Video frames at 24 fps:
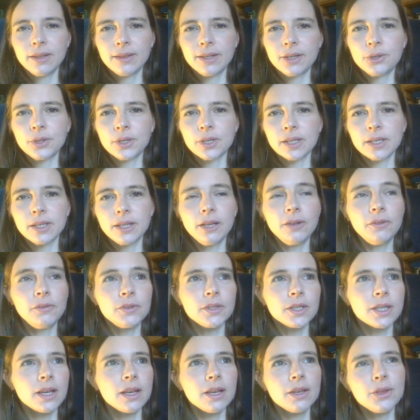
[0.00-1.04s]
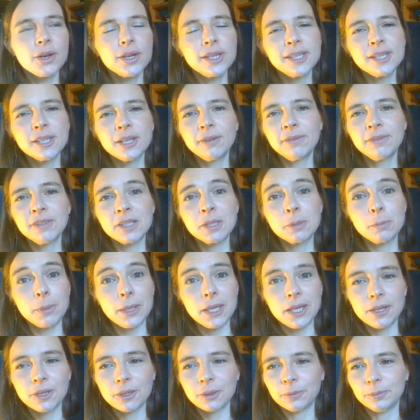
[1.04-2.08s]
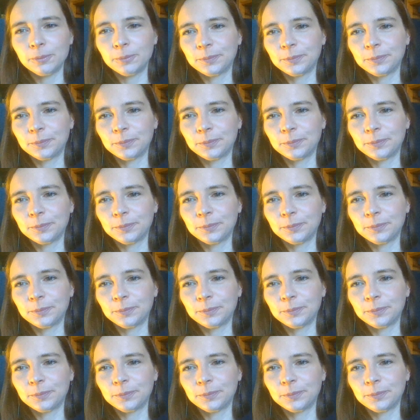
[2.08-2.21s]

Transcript: "Thou dost love to hear thyself speak."